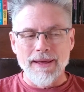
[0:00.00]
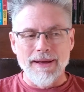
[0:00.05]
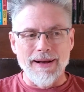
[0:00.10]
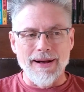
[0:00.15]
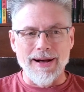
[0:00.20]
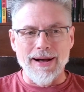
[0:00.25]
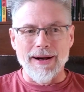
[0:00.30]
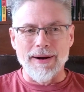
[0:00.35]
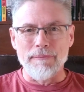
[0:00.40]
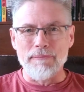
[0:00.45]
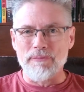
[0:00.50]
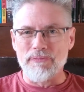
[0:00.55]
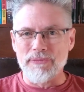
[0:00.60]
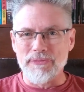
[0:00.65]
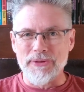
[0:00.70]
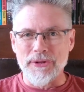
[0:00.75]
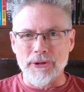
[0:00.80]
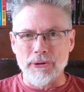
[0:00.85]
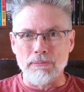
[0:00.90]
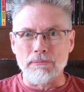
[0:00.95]
uh,
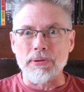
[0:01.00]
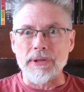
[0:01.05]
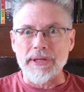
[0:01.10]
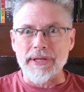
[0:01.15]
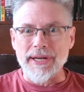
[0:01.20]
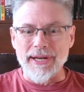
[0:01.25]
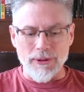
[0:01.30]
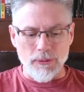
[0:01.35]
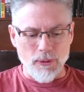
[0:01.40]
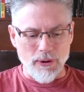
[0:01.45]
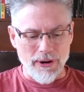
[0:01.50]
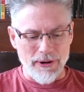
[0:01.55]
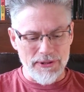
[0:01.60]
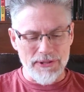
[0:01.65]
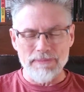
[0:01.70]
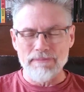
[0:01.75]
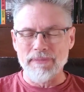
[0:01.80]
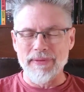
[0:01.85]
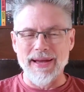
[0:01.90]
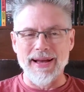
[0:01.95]
you know, bleeding
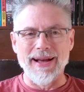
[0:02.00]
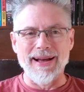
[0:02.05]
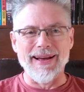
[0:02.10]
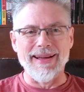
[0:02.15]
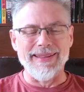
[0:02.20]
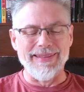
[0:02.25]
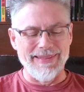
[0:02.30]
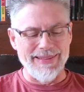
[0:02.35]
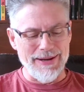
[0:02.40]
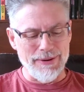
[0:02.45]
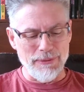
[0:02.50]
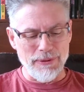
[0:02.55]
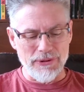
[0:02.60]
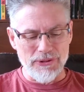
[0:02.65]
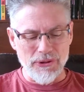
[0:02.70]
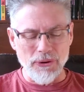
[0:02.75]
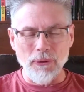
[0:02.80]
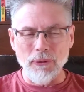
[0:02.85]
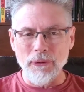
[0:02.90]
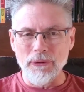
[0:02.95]
worked. Uh, they were
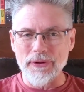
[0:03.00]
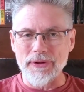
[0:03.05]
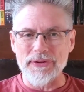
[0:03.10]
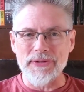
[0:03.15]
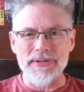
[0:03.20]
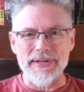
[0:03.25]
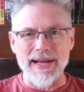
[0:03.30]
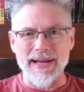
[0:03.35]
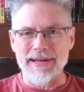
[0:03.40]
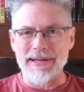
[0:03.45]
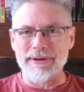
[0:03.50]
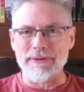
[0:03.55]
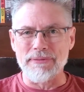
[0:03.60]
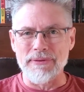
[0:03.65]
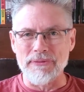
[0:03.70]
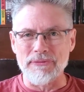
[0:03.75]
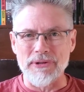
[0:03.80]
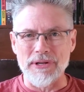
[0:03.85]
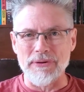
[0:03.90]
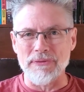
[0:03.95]
told that standing
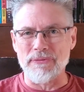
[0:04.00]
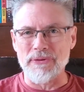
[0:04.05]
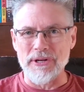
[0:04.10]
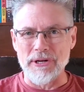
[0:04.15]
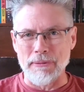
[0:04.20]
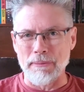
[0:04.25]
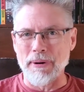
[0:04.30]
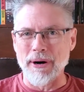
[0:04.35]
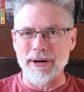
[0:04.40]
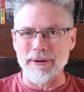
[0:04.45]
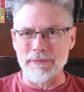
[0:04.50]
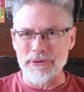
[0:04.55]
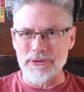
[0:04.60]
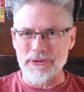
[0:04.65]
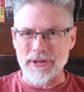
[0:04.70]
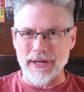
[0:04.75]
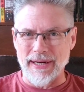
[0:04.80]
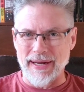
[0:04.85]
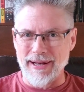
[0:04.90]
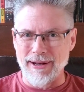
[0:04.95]
15 feet apart was
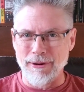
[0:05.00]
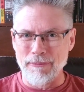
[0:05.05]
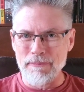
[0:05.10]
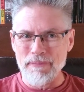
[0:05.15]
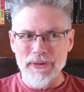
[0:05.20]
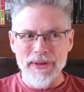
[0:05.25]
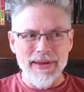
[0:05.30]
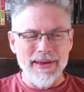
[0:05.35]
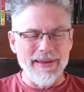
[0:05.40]
going to help.